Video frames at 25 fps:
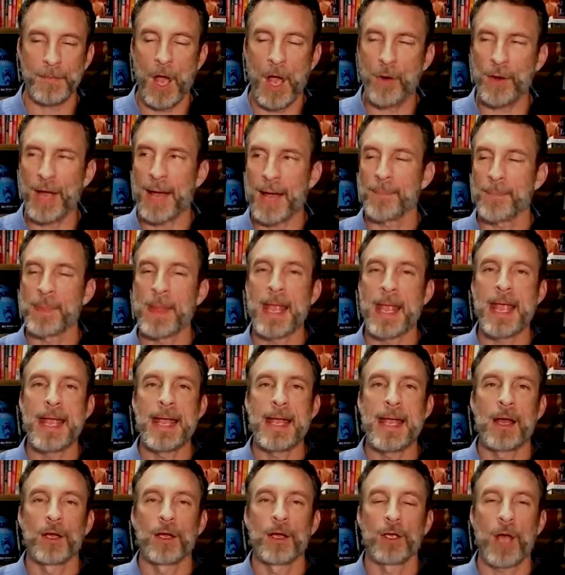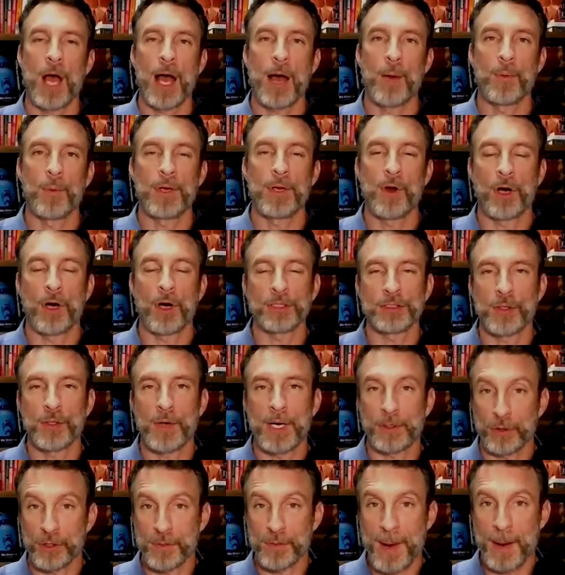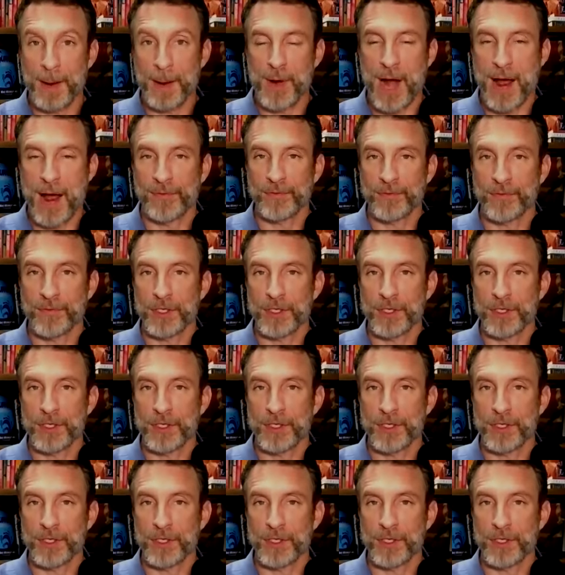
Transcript: Okay. I told you about Profit